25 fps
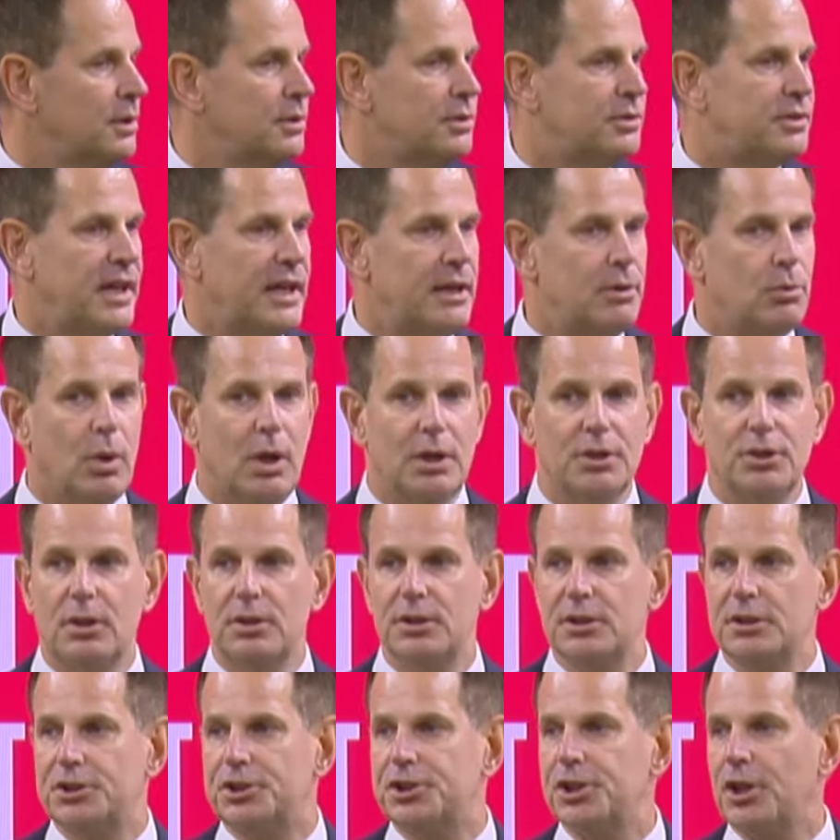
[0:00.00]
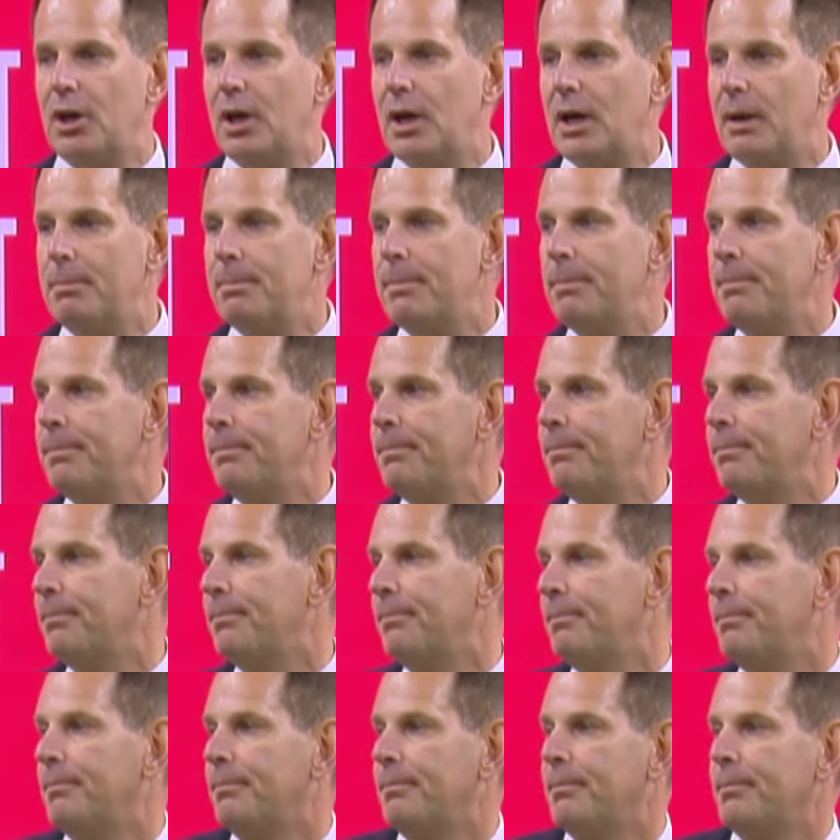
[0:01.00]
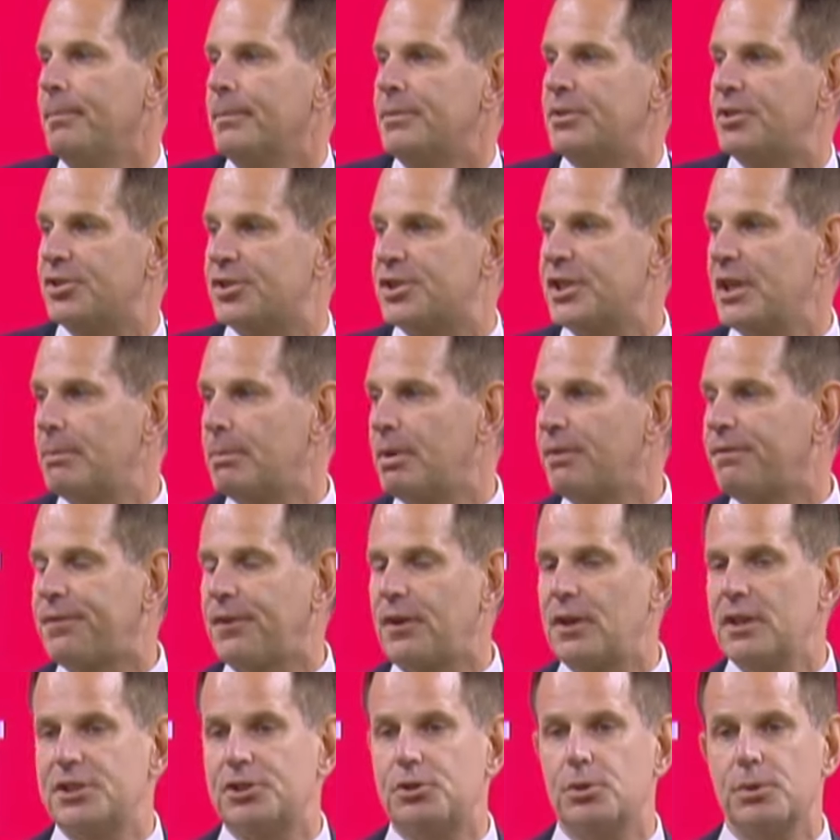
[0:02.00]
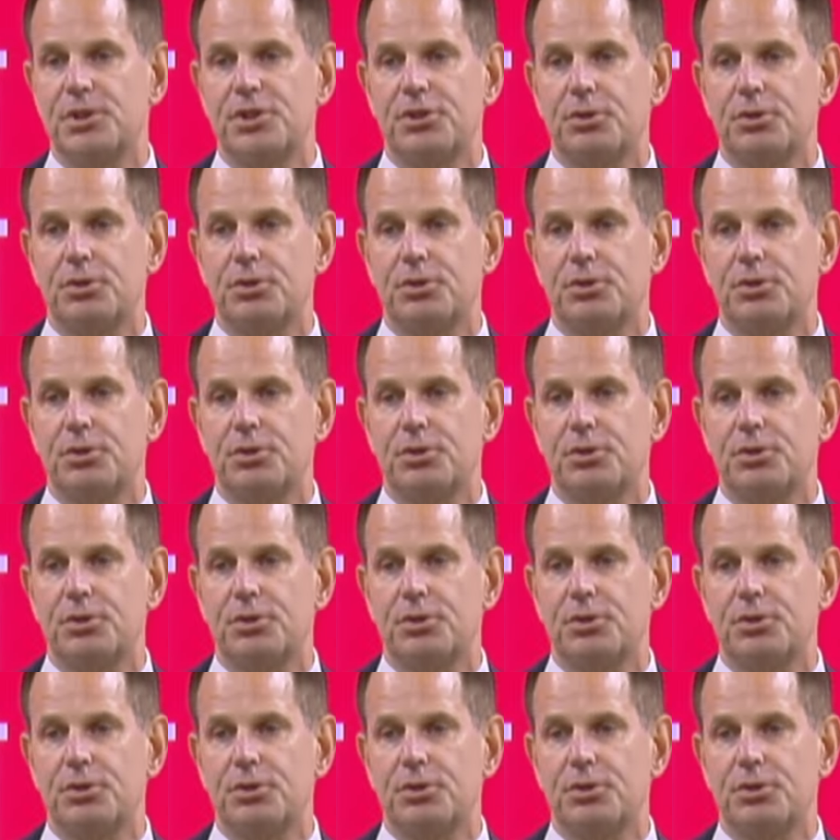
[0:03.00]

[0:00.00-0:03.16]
Day one on the job, December 1st, this was a